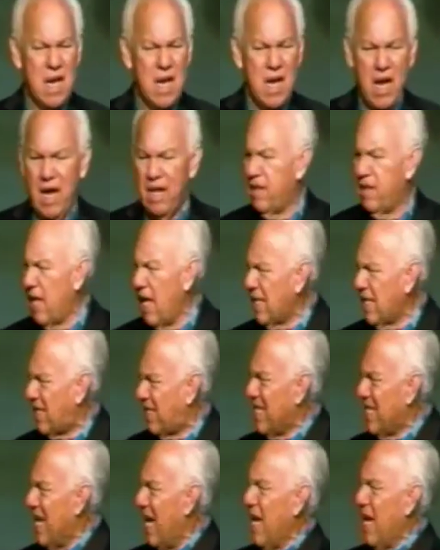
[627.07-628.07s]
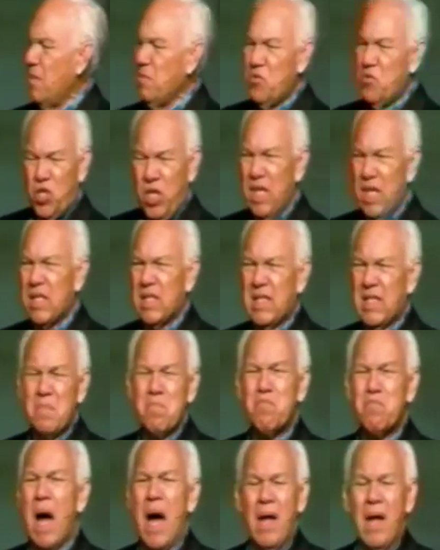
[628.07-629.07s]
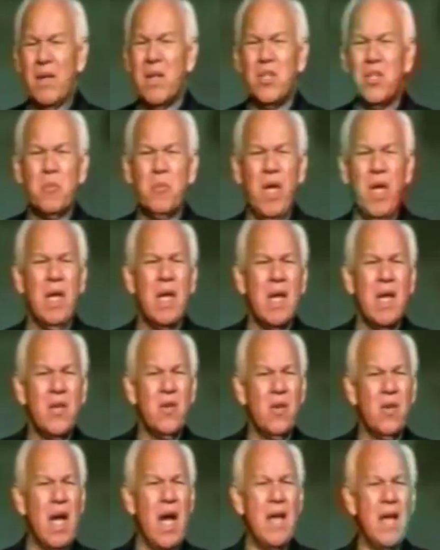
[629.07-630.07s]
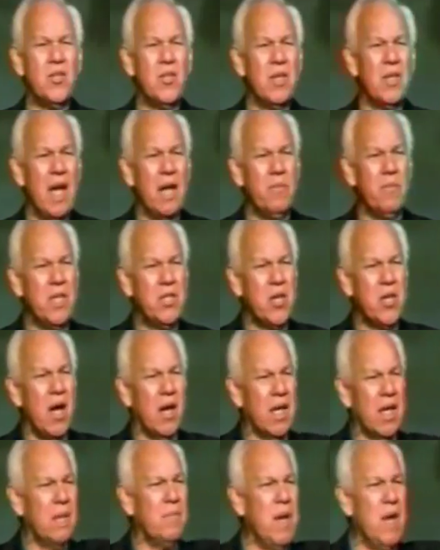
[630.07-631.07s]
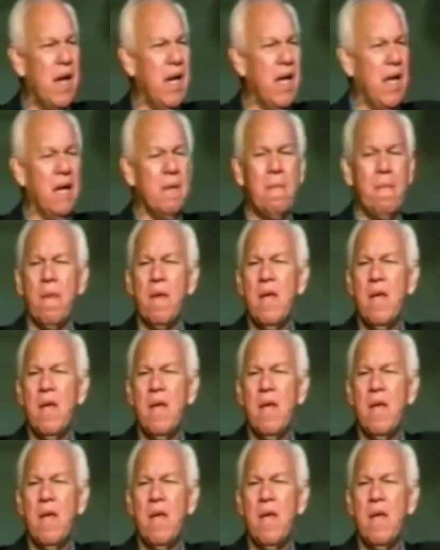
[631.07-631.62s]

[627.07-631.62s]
And this name, Jesus, it bothers me. You guys should not be talking about him.